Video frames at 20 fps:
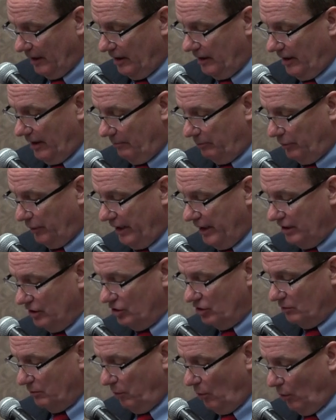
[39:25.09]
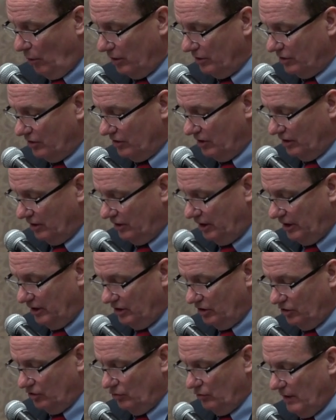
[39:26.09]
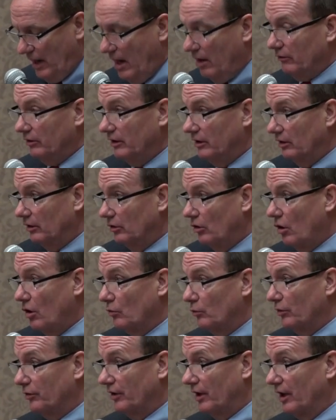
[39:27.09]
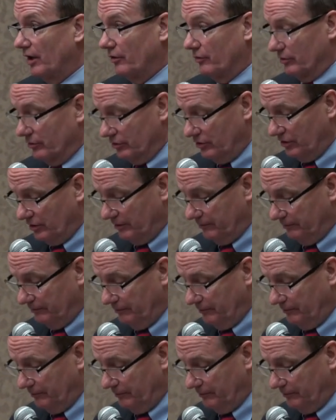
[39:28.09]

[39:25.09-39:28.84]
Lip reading: that playing sports teaches you how to get along with others